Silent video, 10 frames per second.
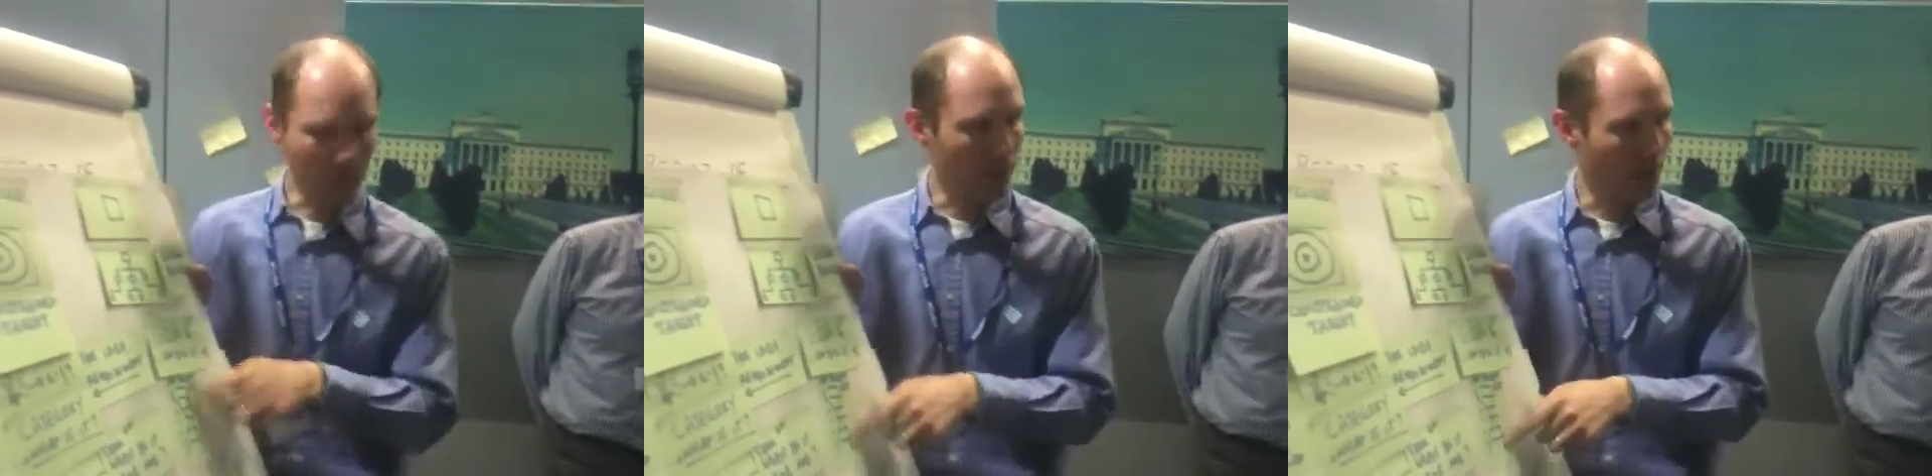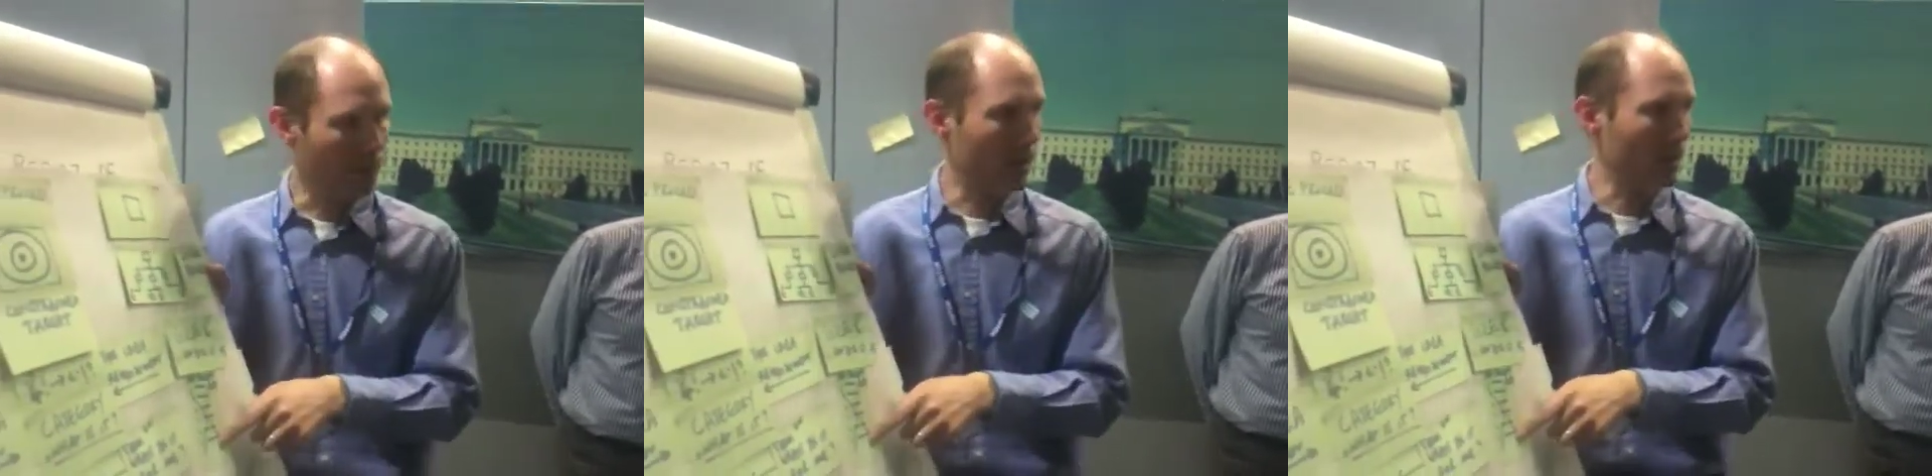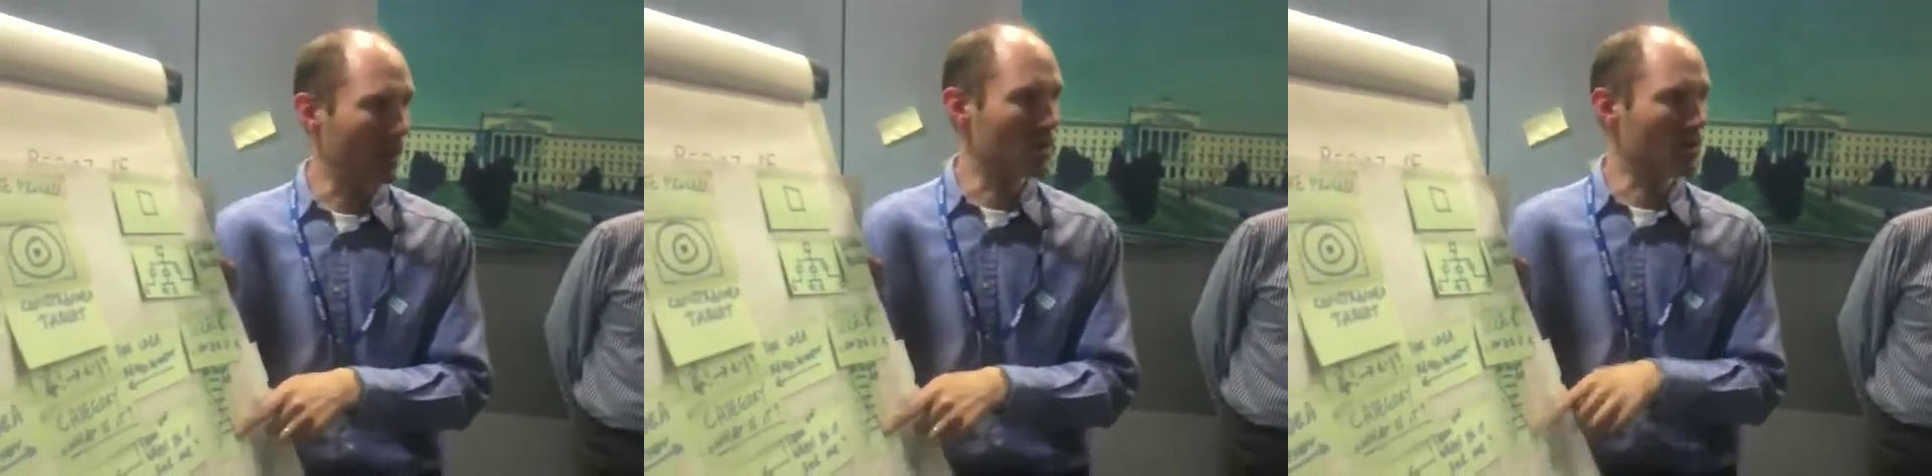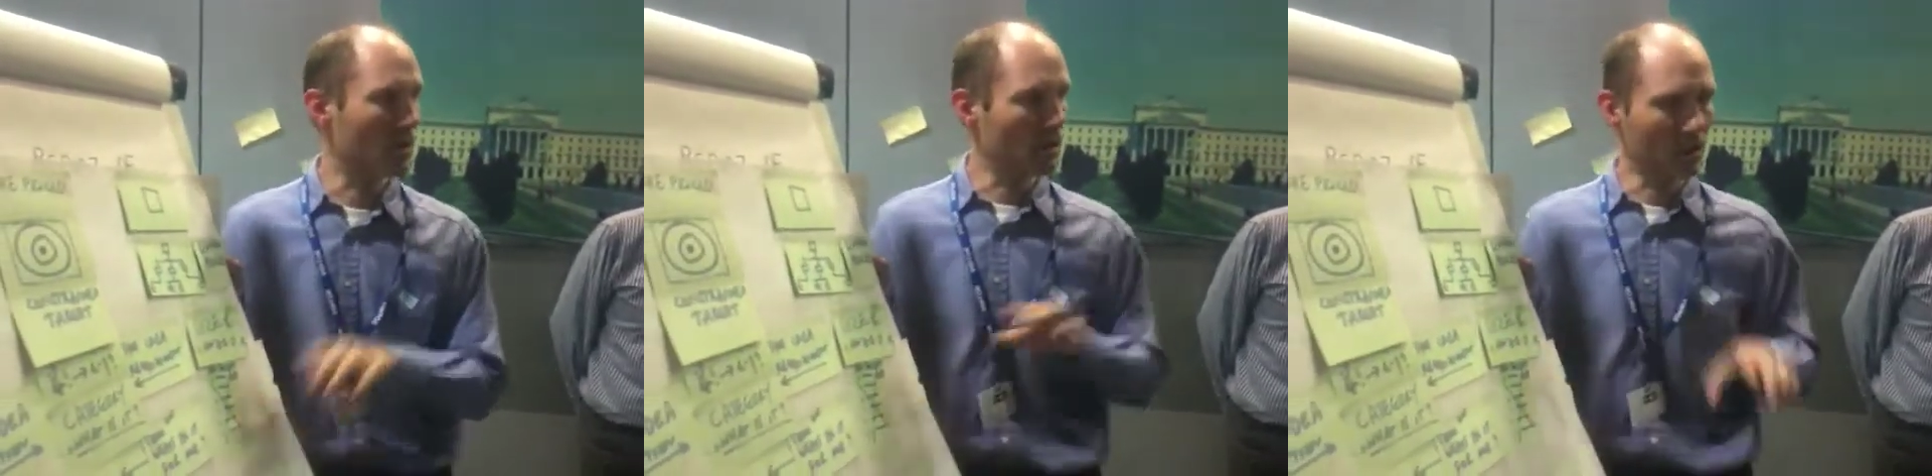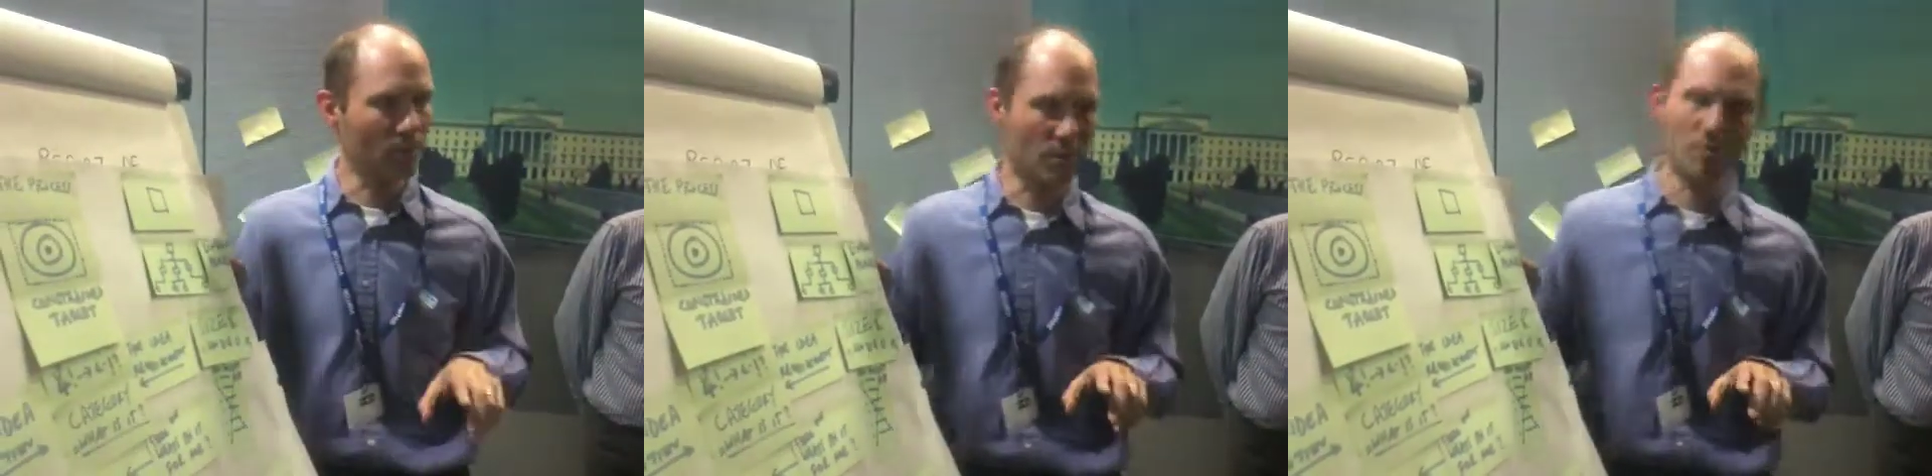the bullet point list, so the
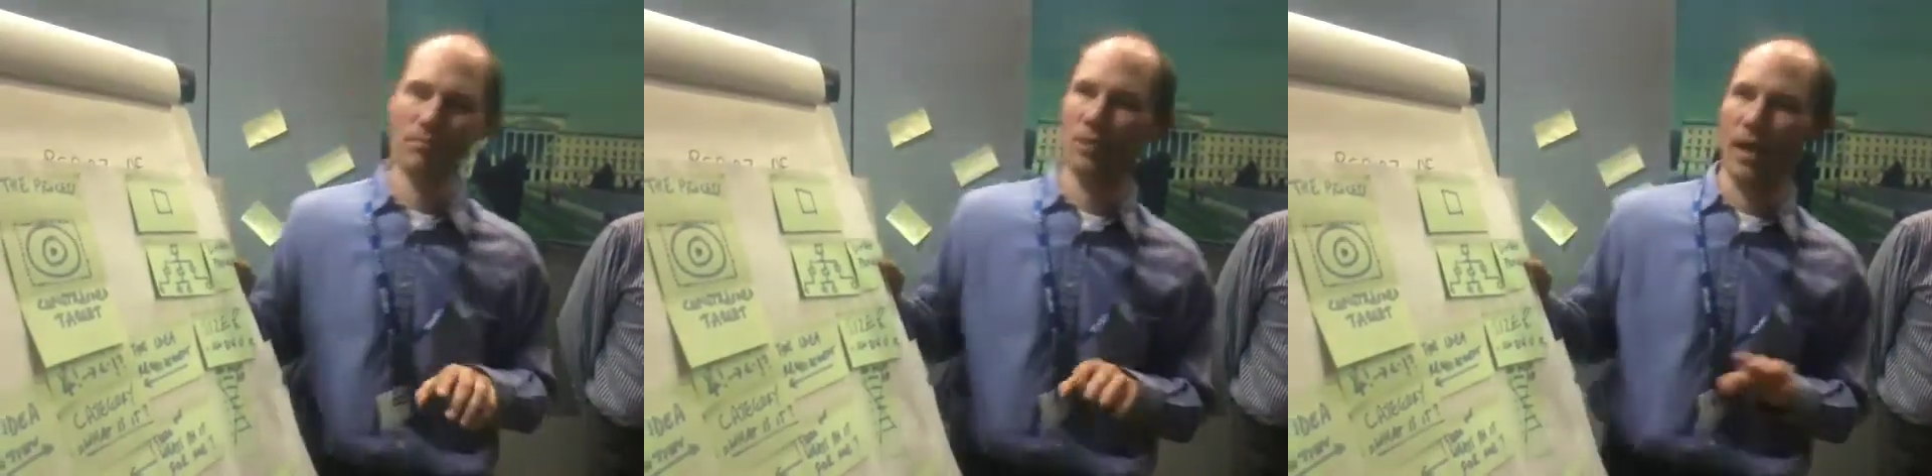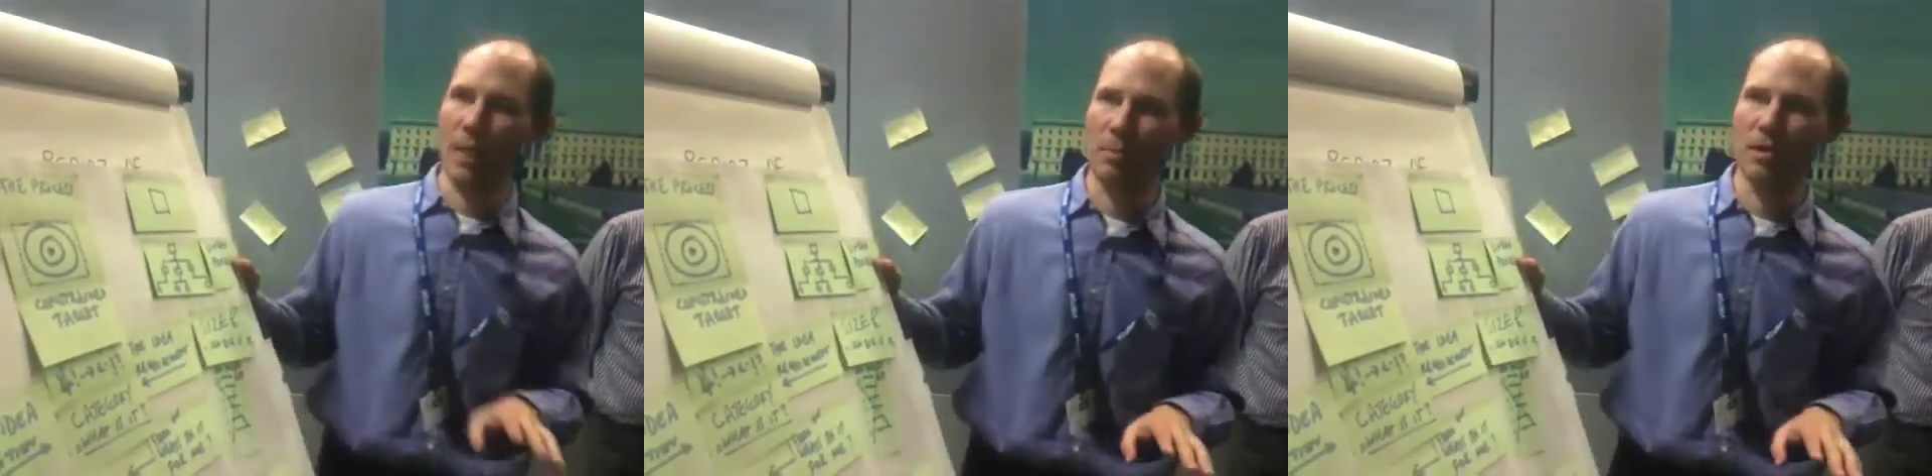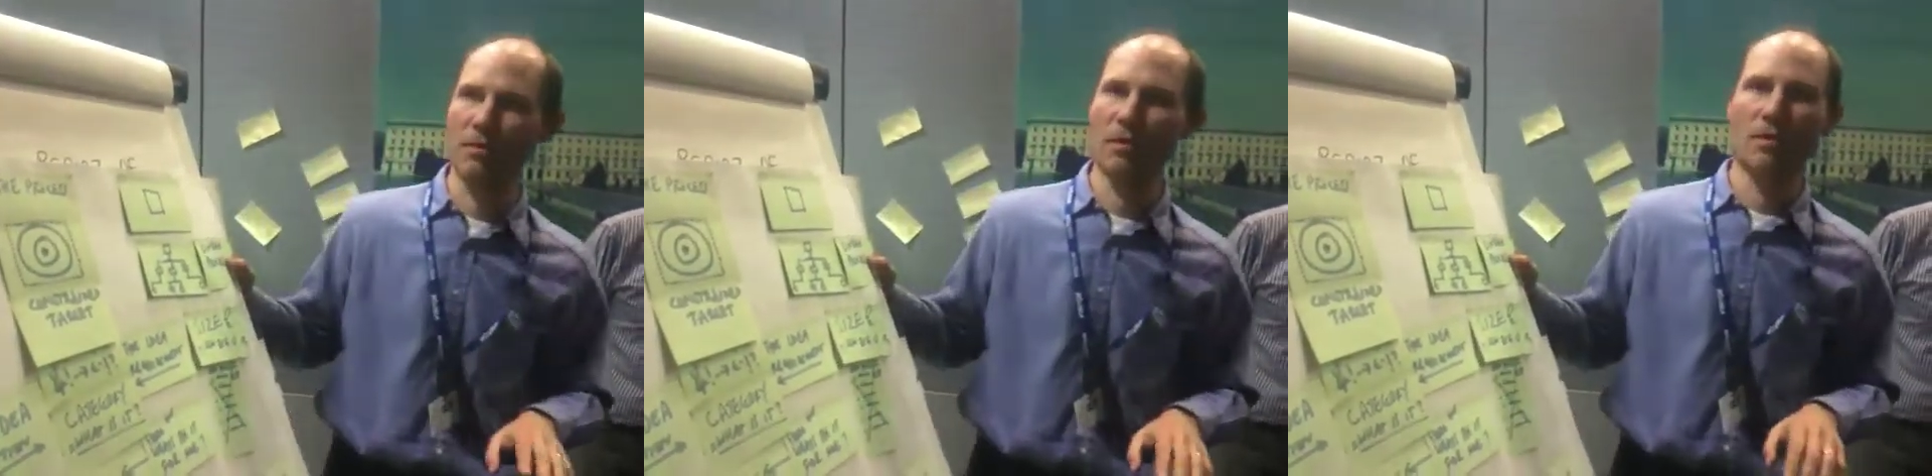government are happy.